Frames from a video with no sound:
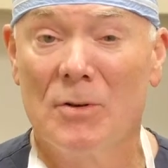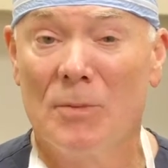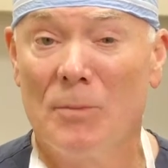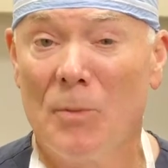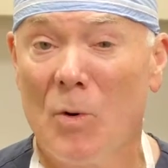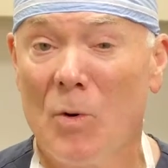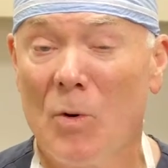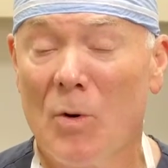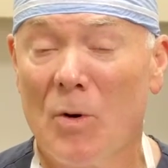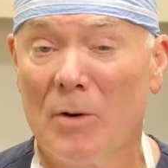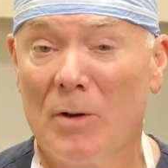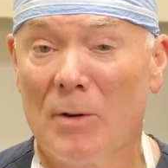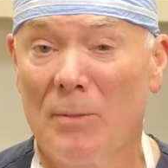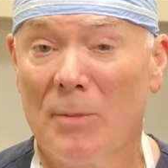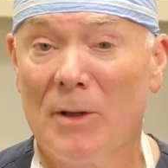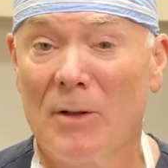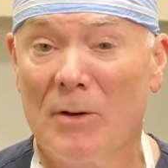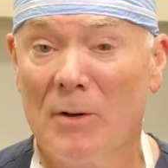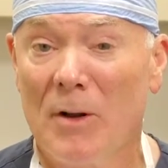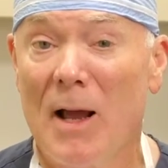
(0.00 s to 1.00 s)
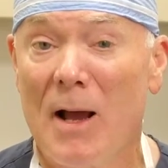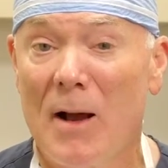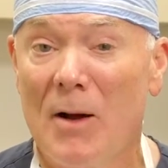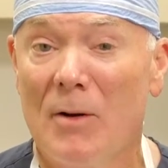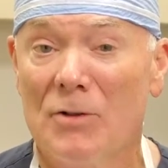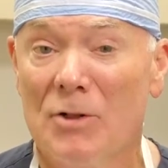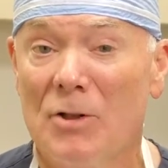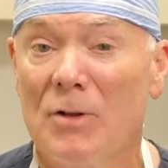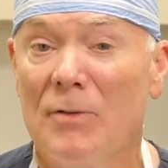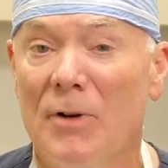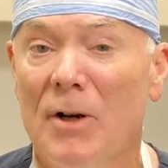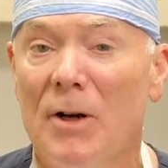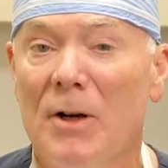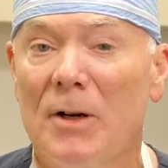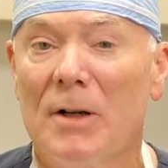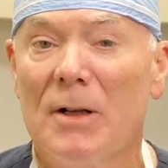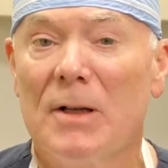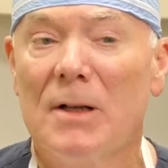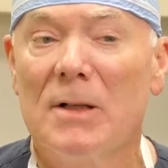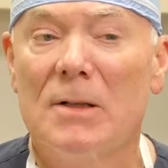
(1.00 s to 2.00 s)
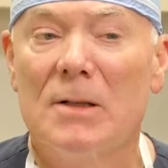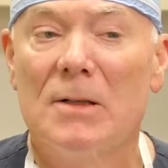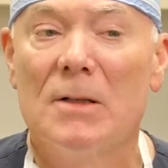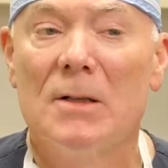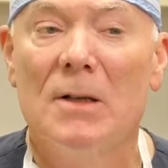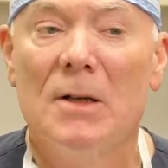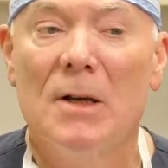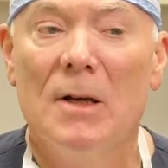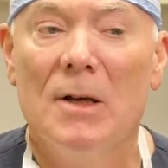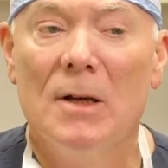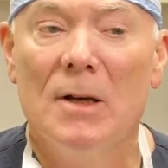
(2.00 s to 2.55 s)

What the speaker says: the board depending on how severe it is.